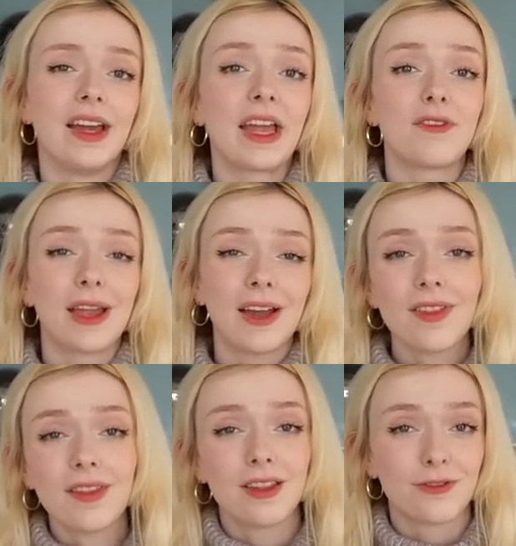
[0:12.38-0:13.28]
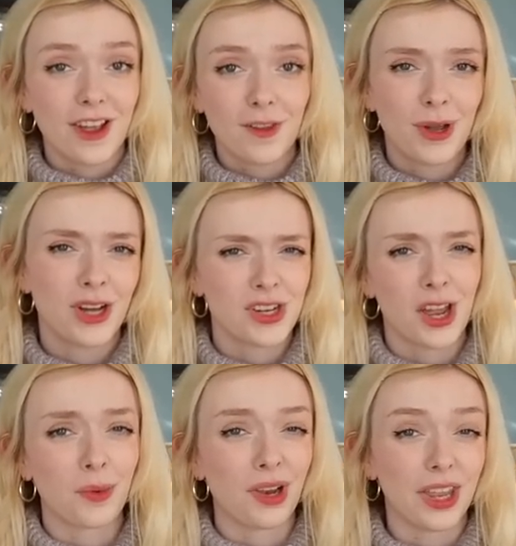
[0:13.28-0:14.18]
If you haven't seen the first part,
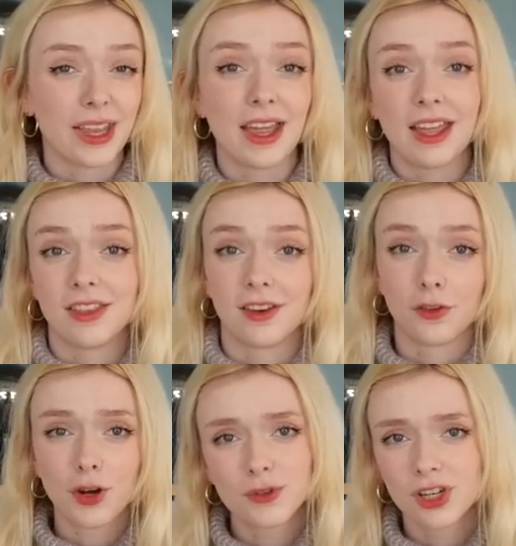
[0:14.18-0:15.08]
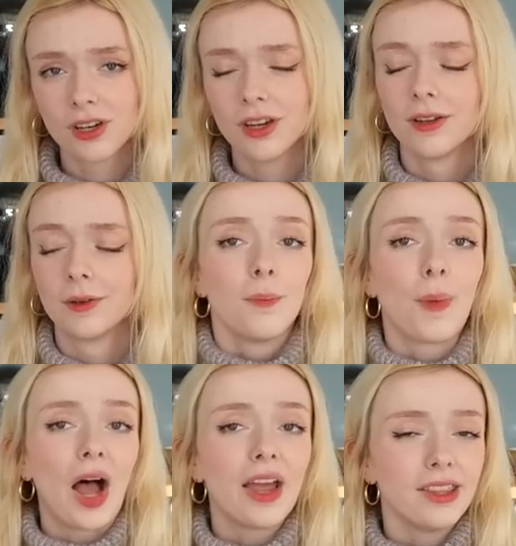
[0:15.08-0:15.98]
I will link it in the description,
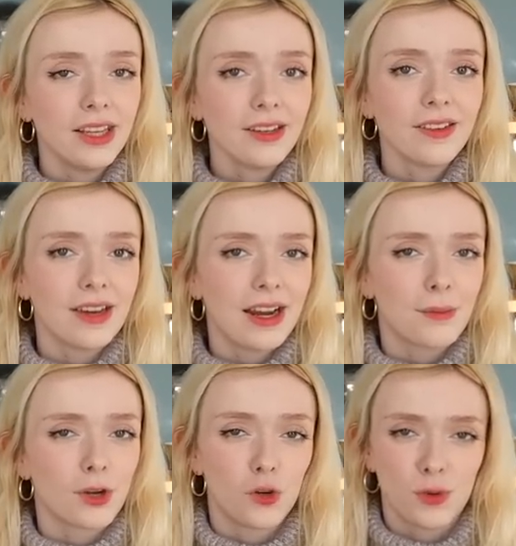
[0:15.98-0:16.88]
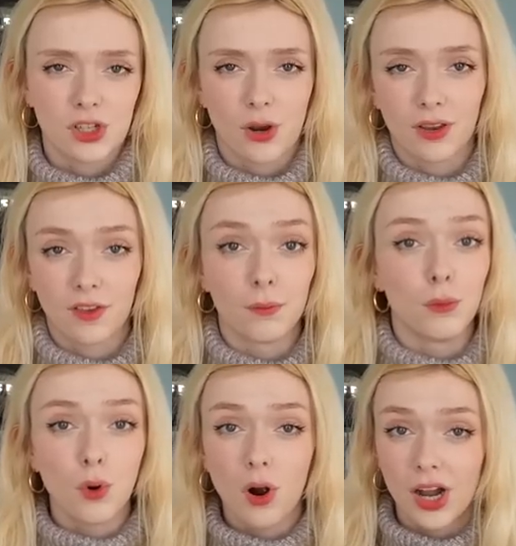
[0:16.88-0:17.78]
but I think today I'm going to be showing some
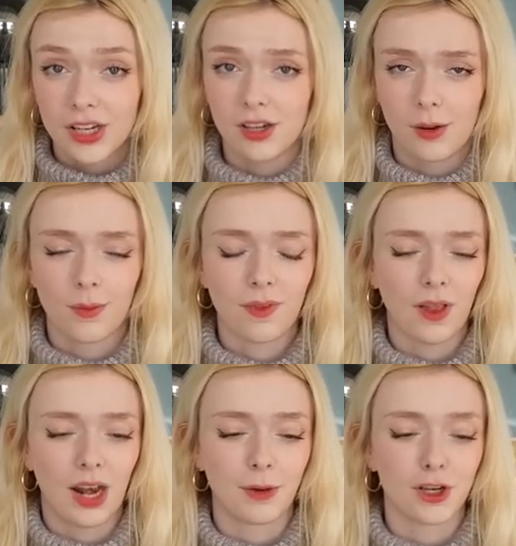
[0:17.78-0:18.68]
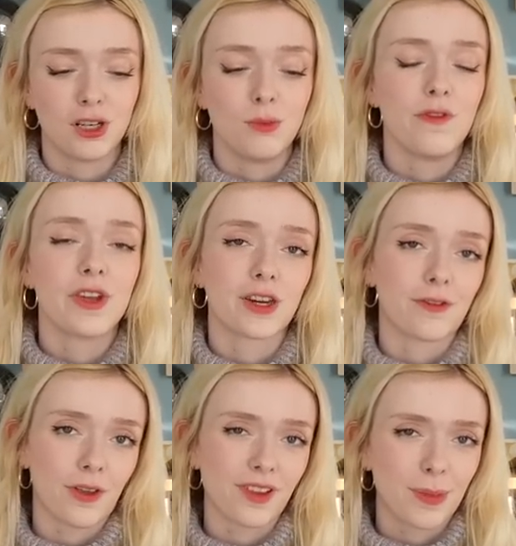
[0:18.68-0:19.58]
more items, and I'm going to be moving at a
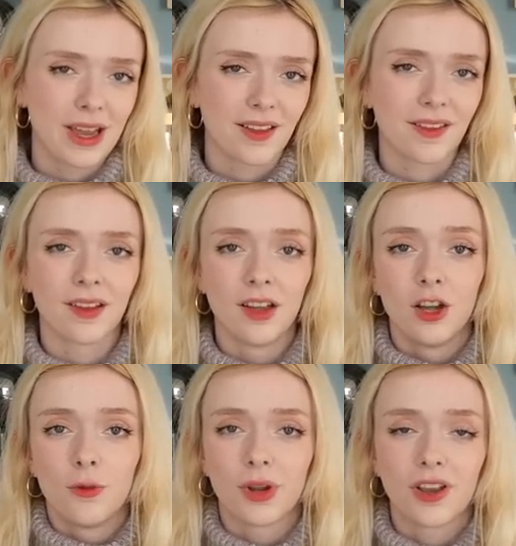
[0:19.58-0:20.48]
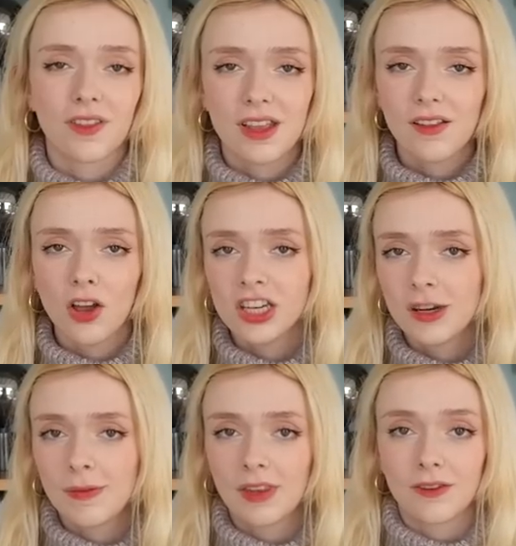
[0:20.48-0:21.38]
faster pace, because these are
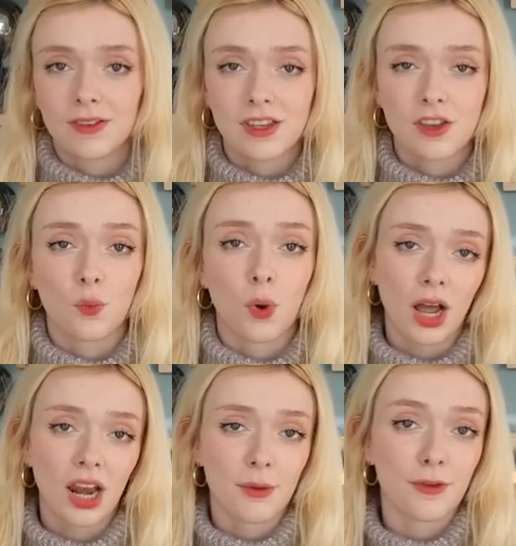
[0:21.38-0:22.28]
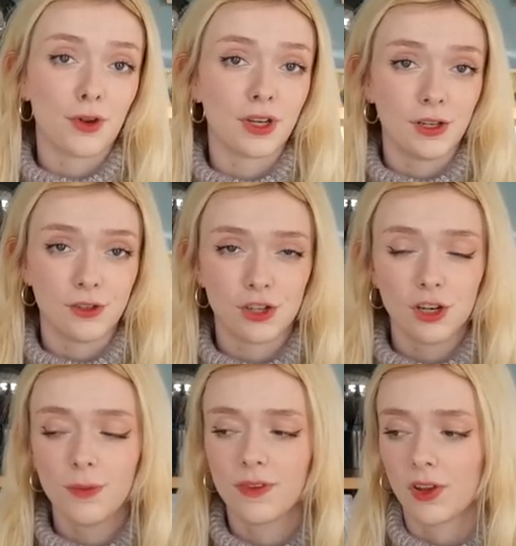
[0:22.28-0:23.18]
items that I've knitted while I was doing
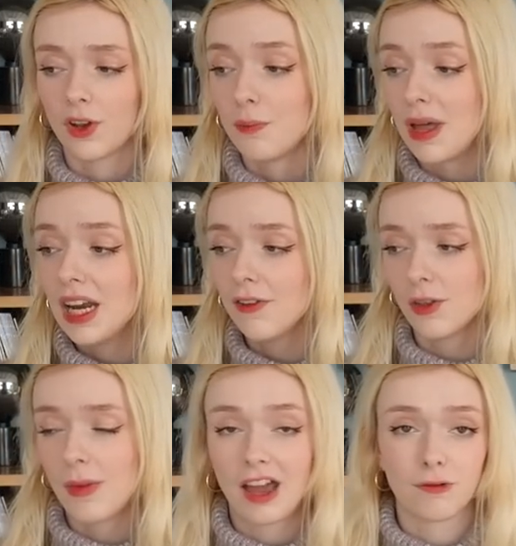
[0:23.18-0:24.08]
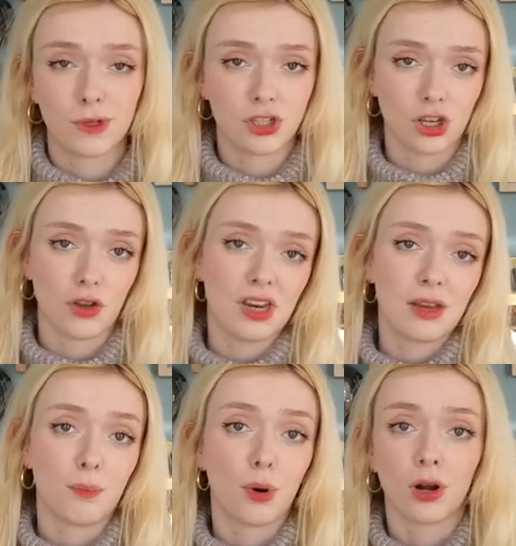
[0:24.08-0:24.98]
YouTube, so many of them have been showed
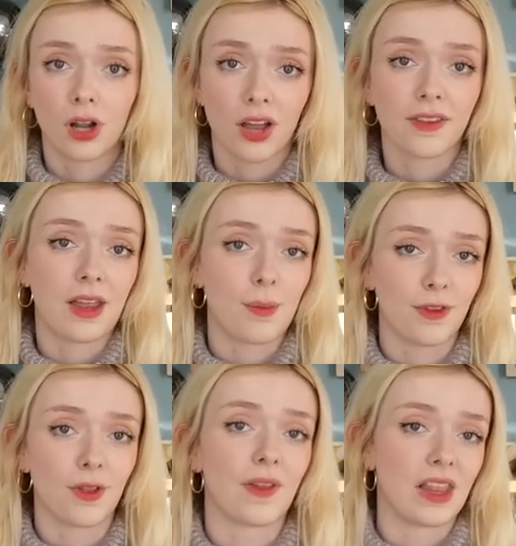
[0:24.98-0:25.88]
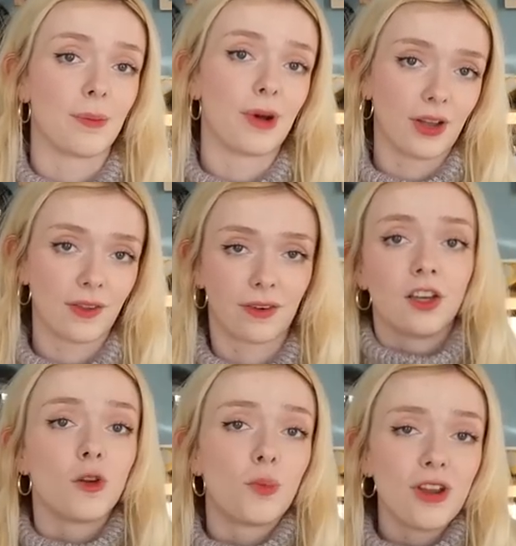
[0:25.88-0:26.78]
in podcast episodes in the past.
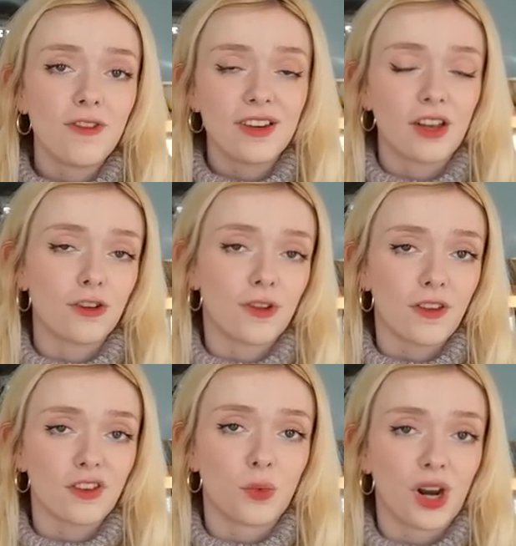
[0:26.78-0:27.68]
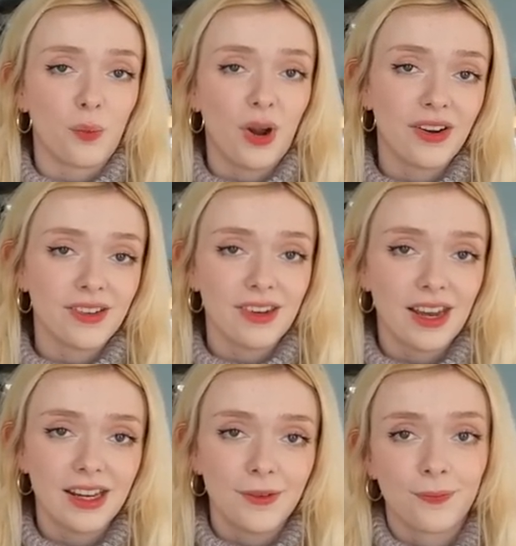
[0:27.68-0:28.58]
To briefly touch first on what I'm wearing
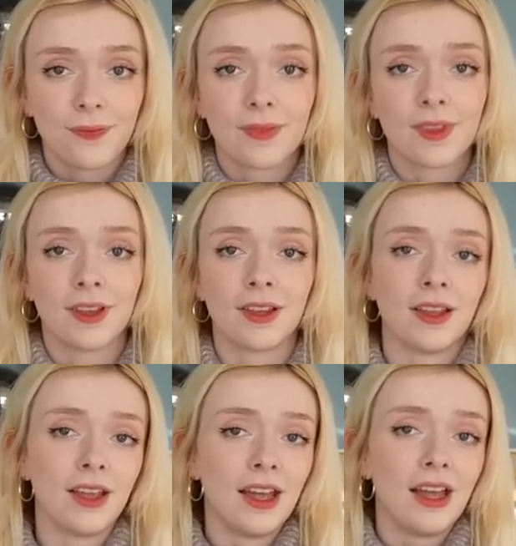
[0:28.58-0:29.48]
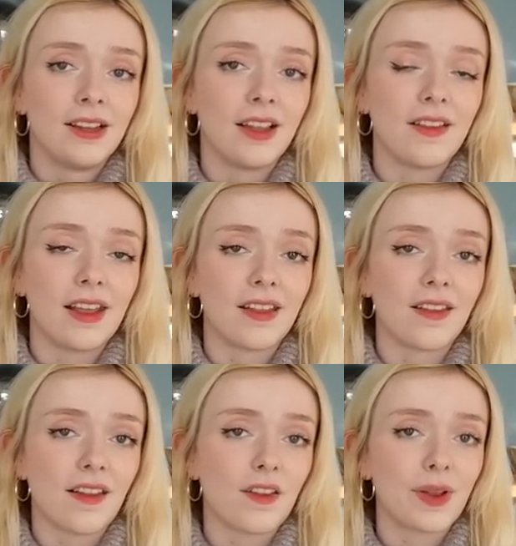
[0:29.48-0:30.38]
today, this
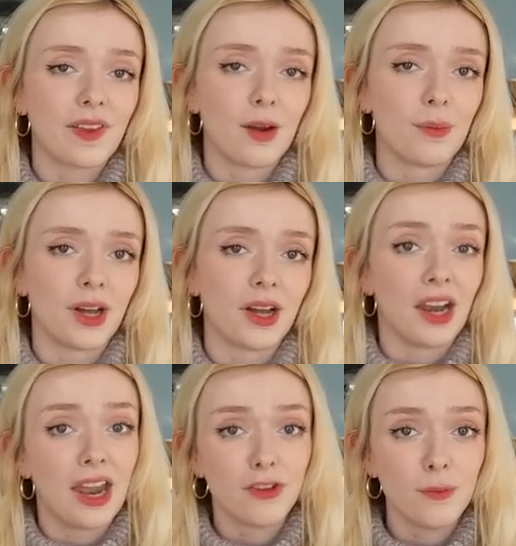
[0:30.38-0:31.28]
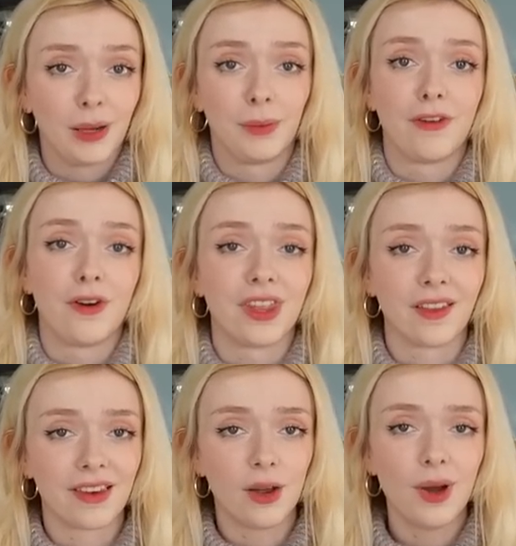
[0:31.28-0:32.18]
is sweater number 11 by my
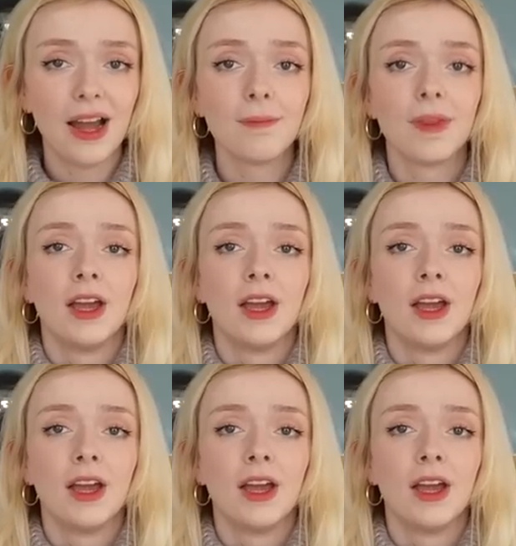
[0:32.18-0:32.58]
everything knitwear.